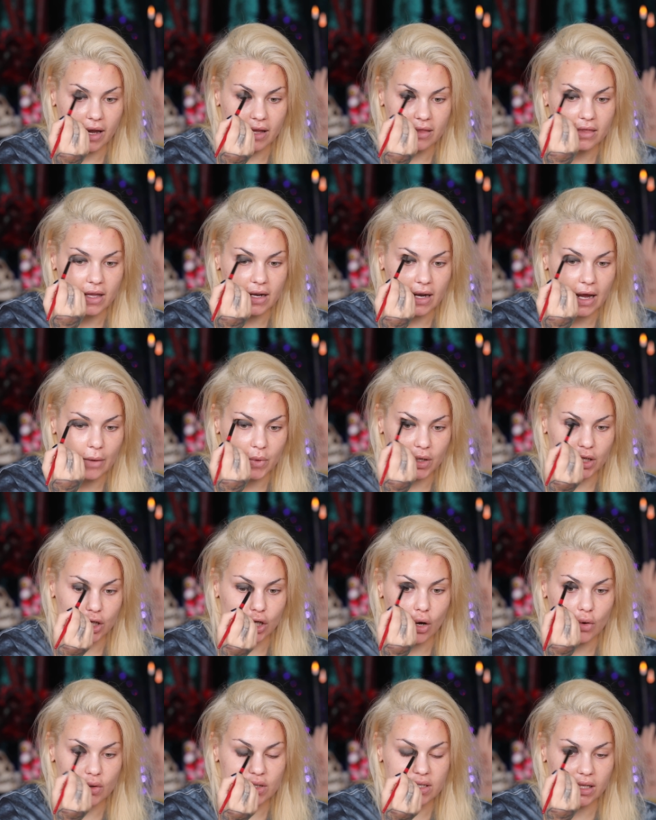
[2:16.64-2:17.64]
and then I would
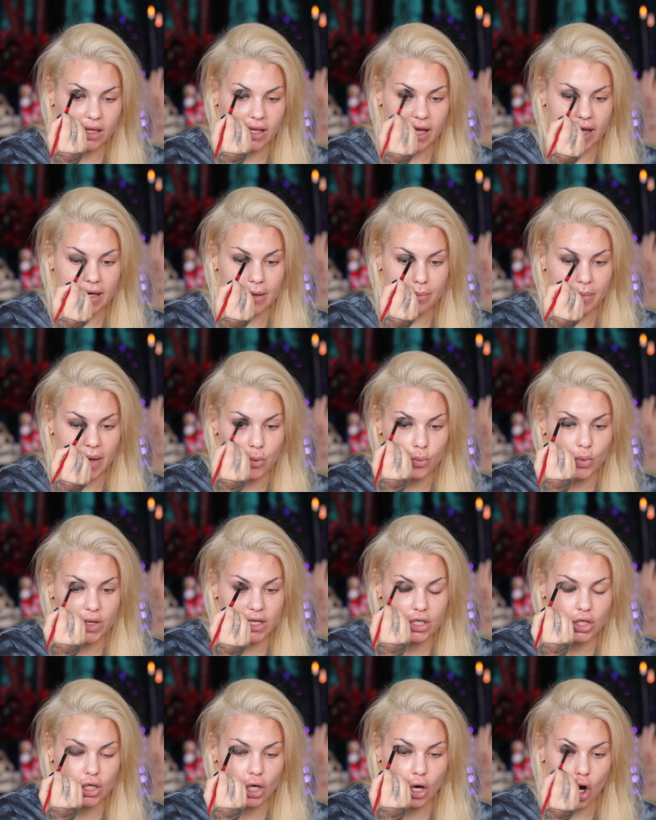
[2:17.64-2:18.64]
go to like my
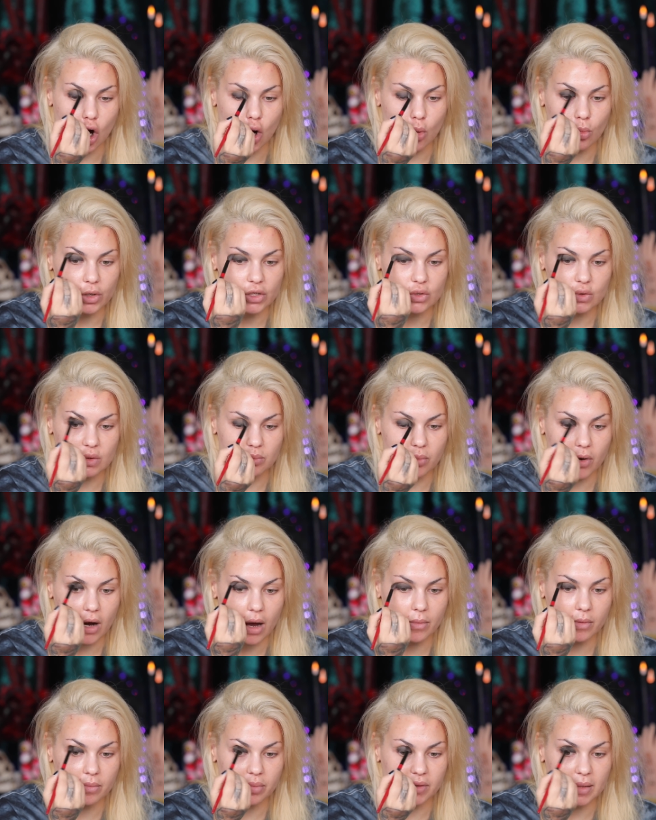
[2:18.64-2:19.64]
winter home, which would
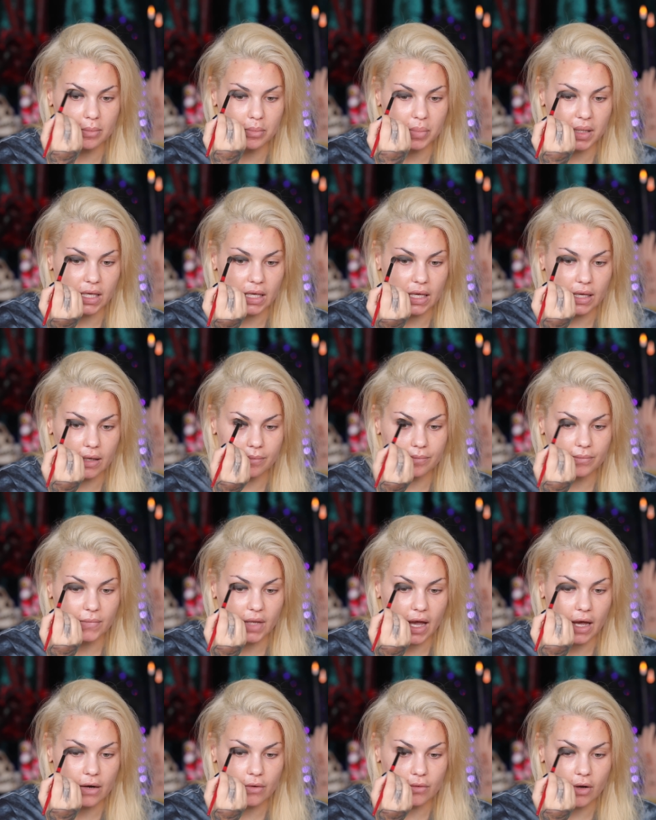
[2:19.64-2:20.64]
probably be,
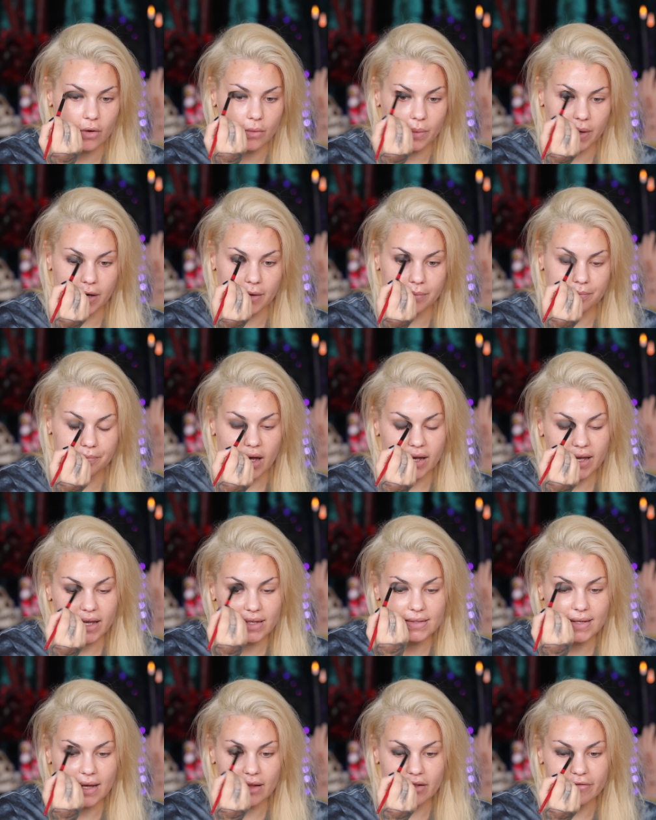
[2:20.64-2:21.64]
I don't know where. I
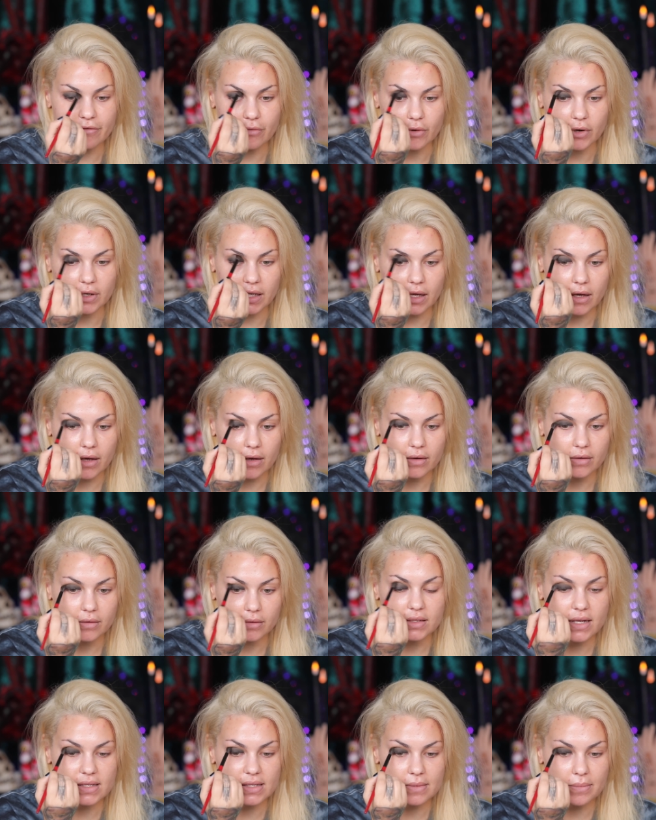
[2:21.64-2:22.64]
guess California.
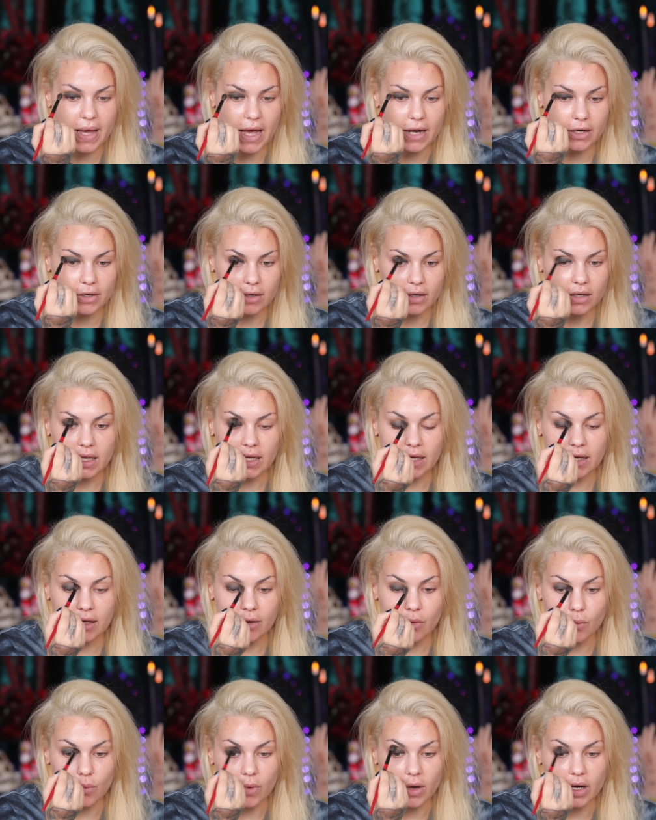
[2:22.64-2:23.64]
Doesn't matter.
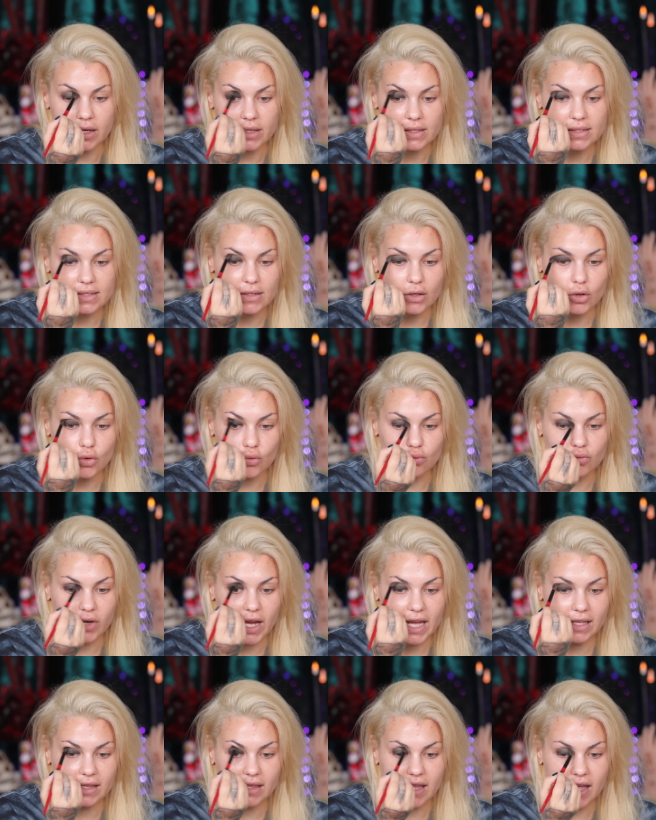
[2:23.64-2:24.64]
It was
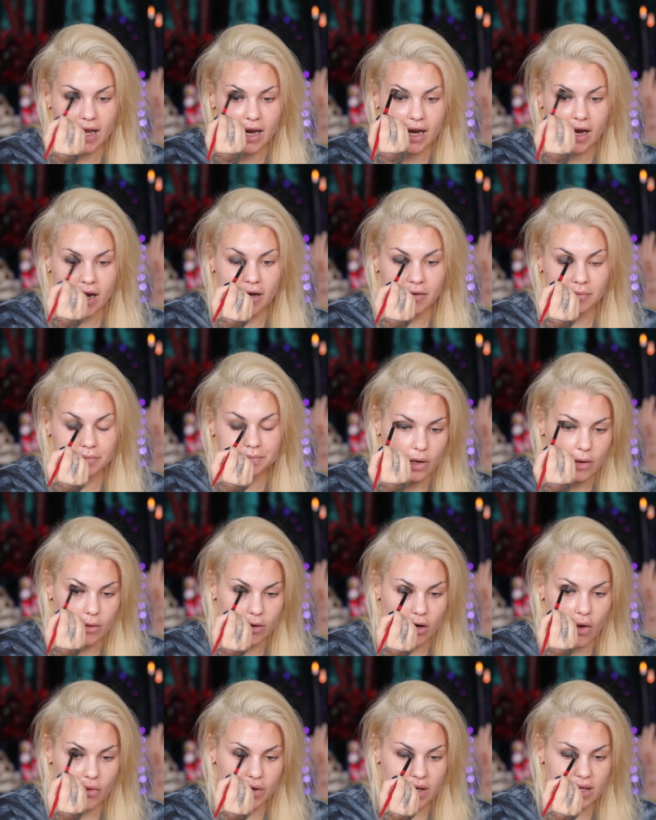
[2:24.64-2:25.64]
great there. We
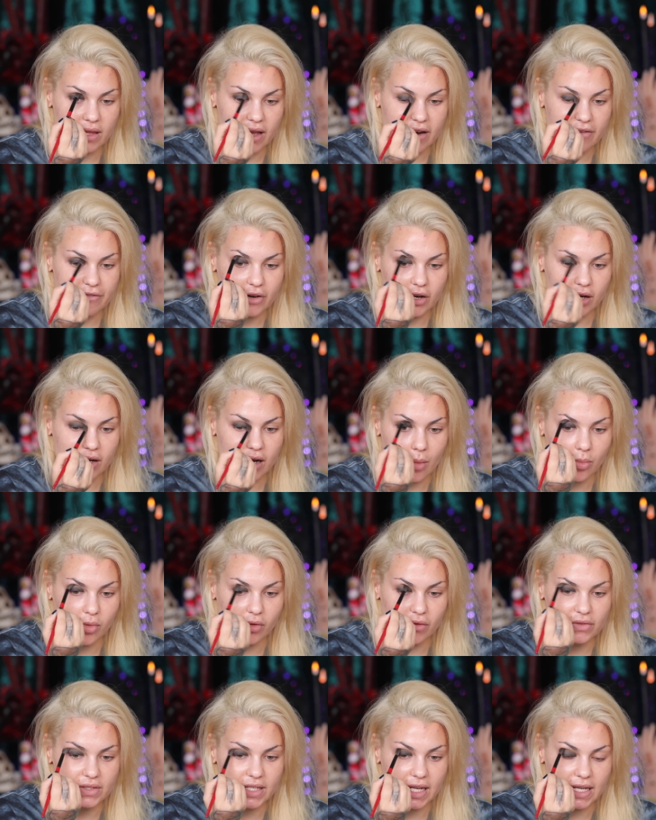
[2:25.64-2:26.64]
were only there for a
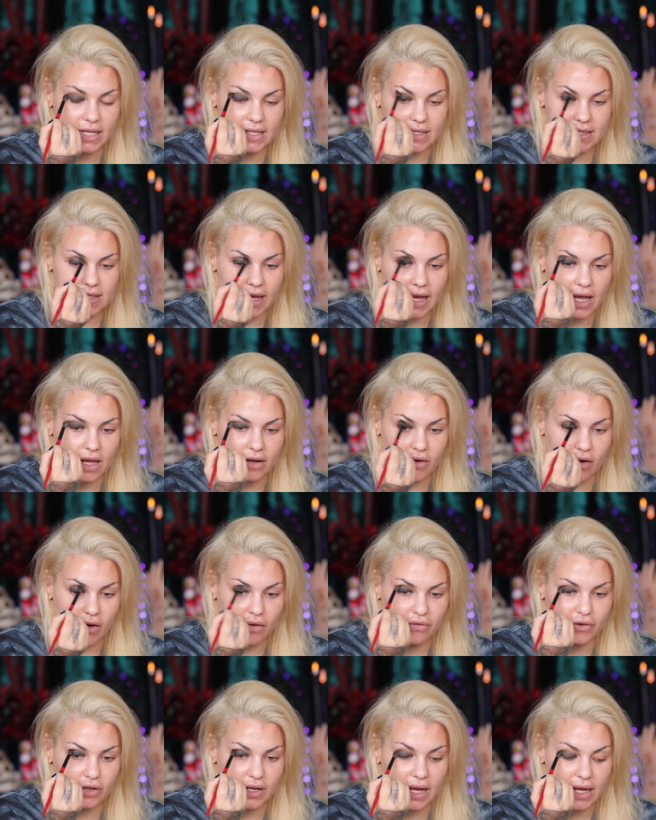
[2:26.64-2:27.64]
couple of days and
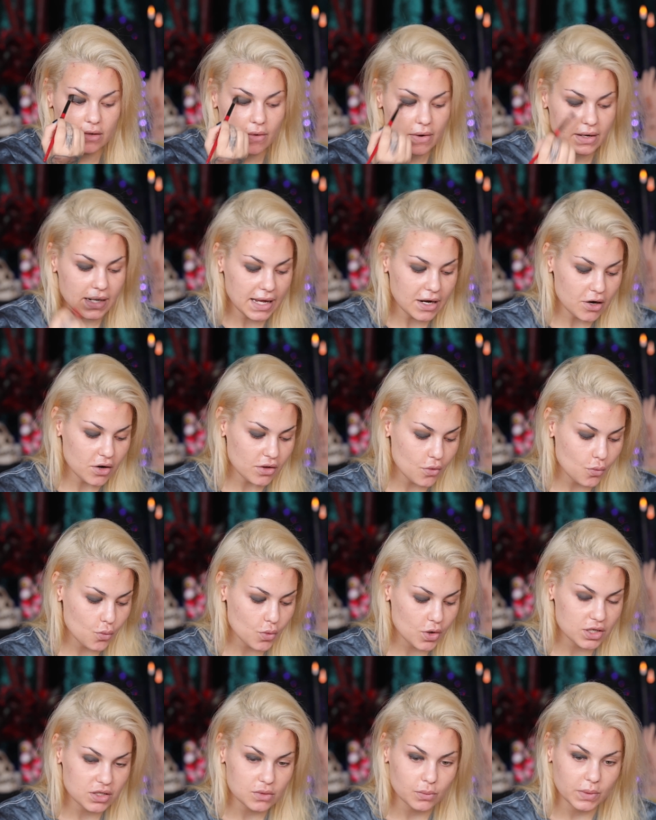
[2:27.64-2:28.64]
Fernando and I are the
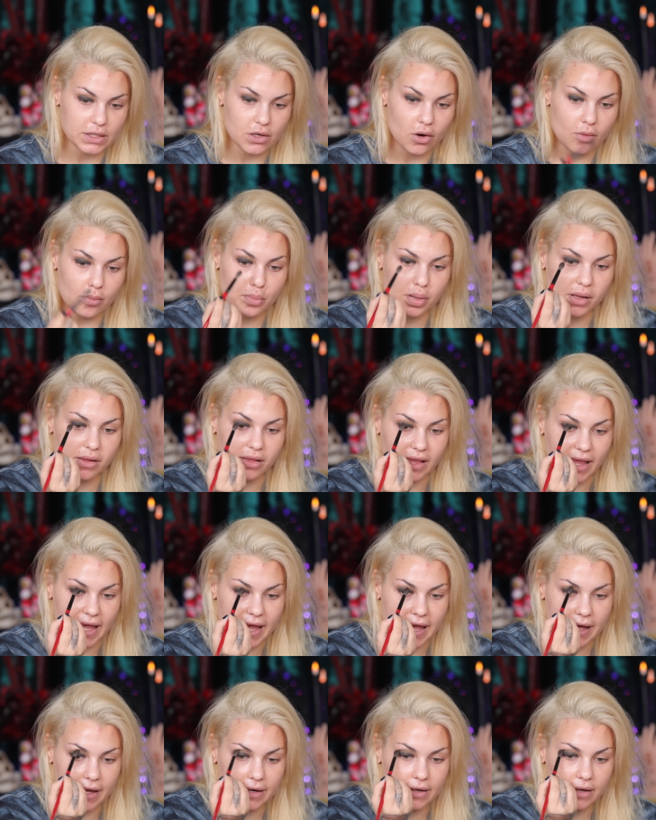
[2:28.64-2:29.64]
worst. We don't
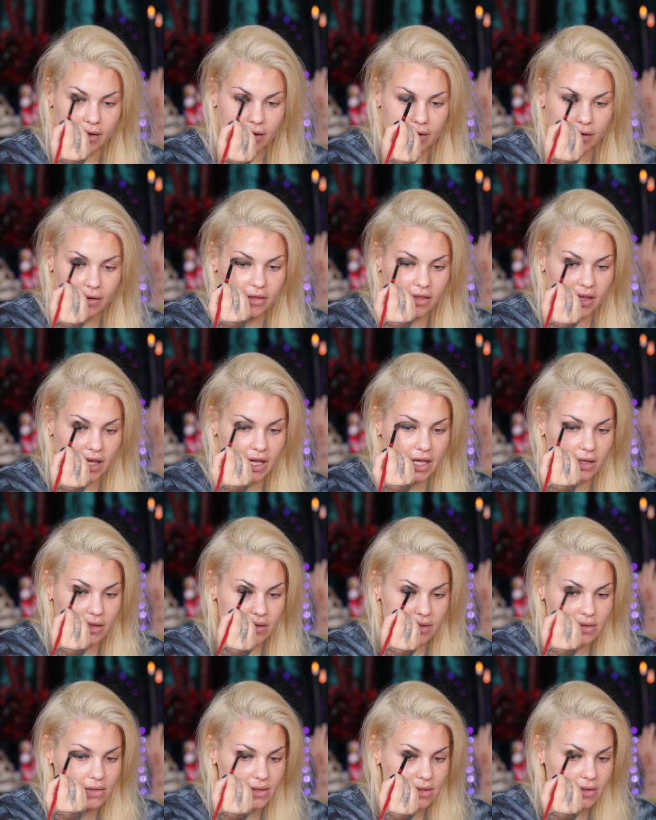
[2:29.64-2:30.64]
plan
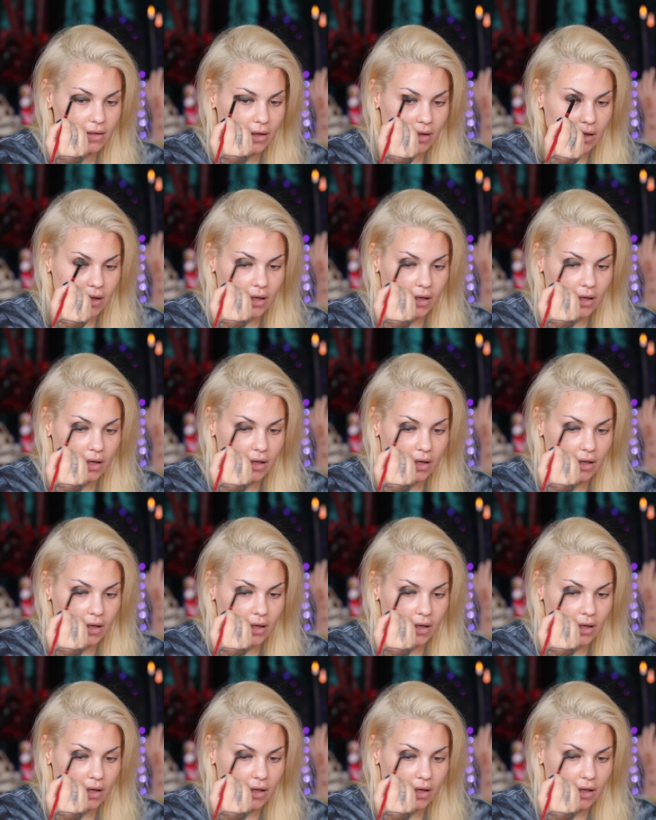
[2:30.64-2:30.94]
things